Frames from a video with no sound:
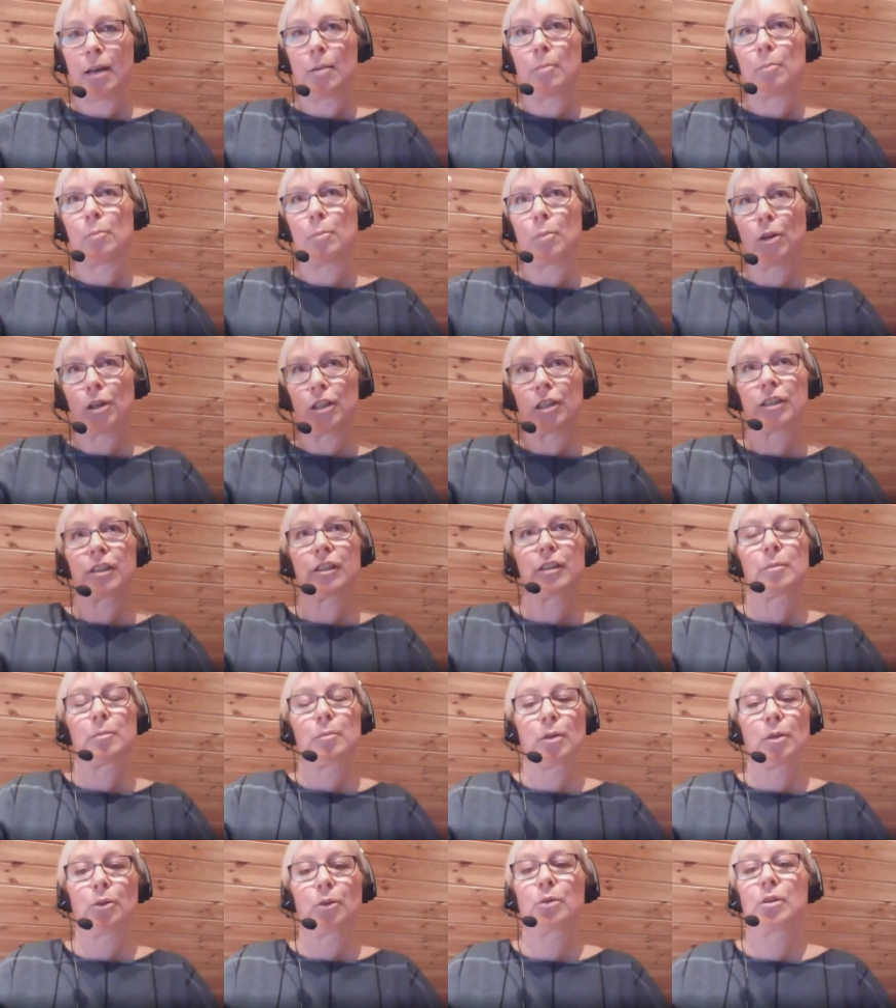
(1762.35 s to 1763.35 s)

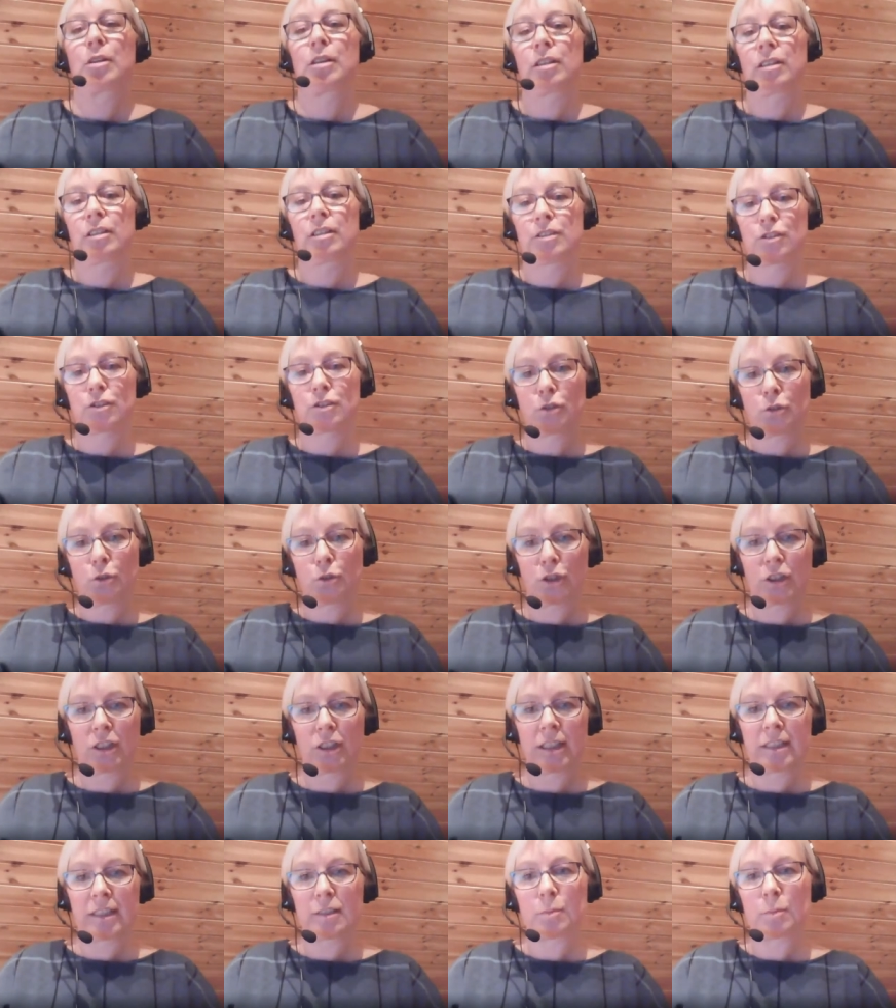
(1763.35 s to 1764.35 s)
multimodal
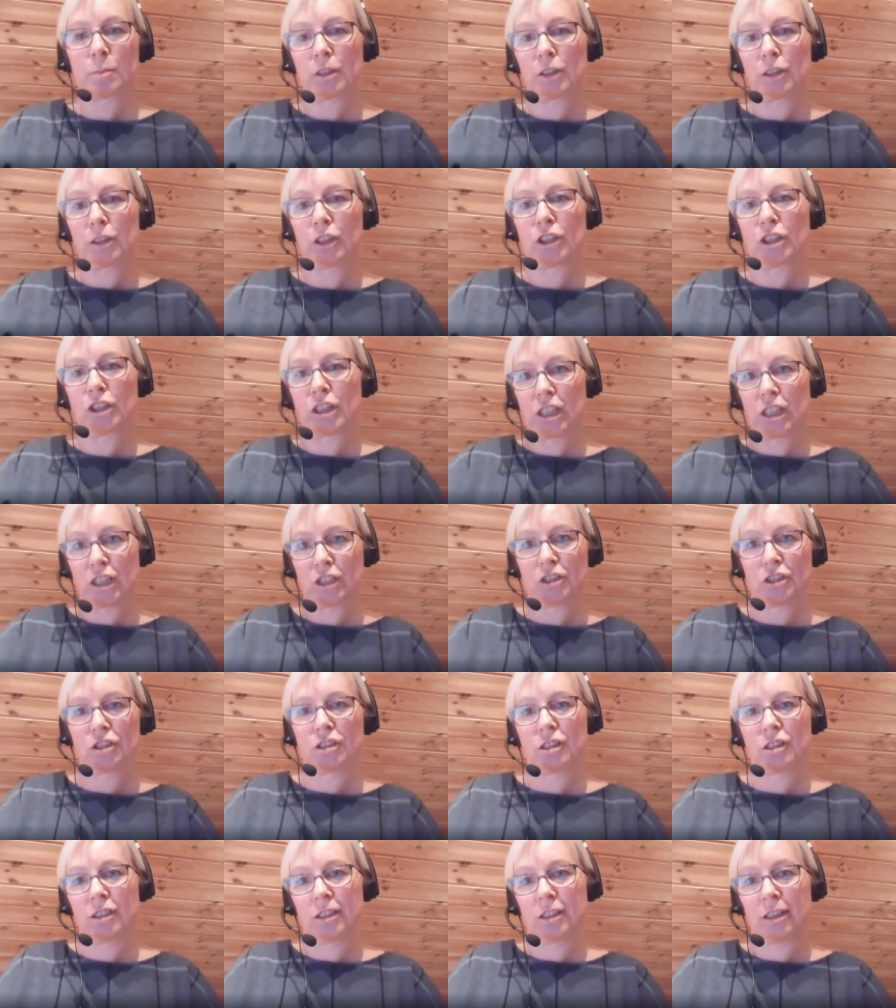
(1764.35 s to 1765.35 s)
stories, but not
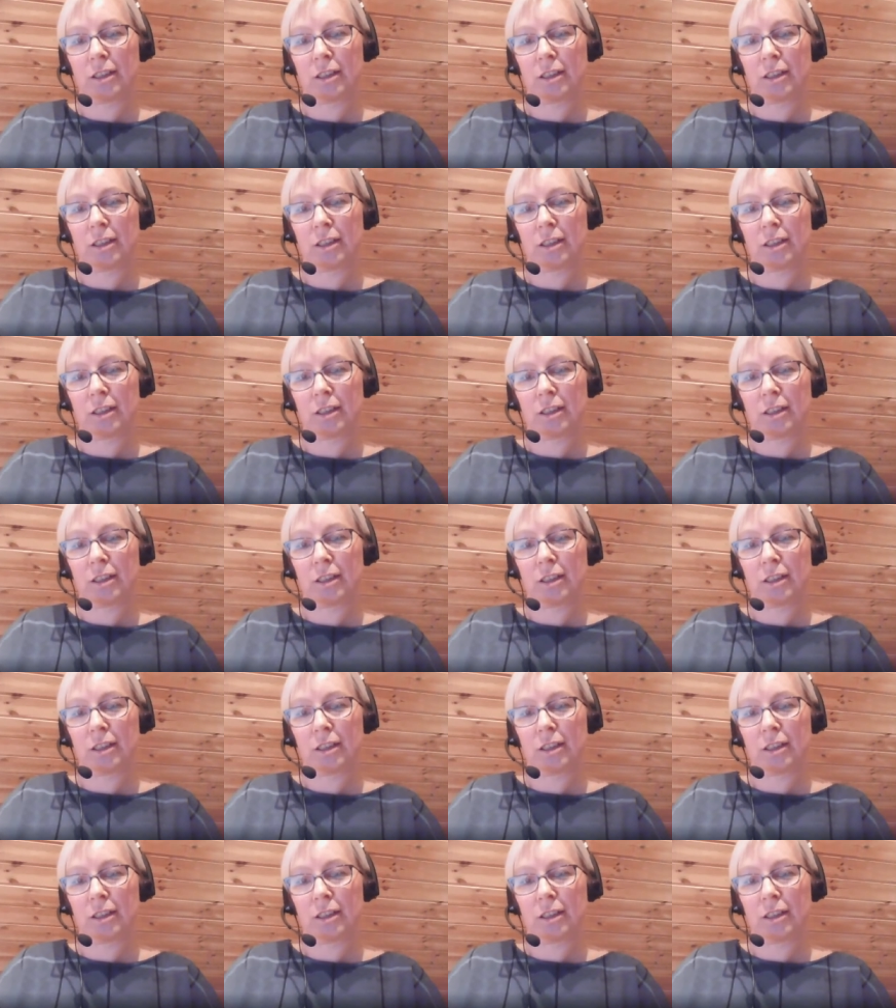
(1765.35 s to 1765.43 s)
digital,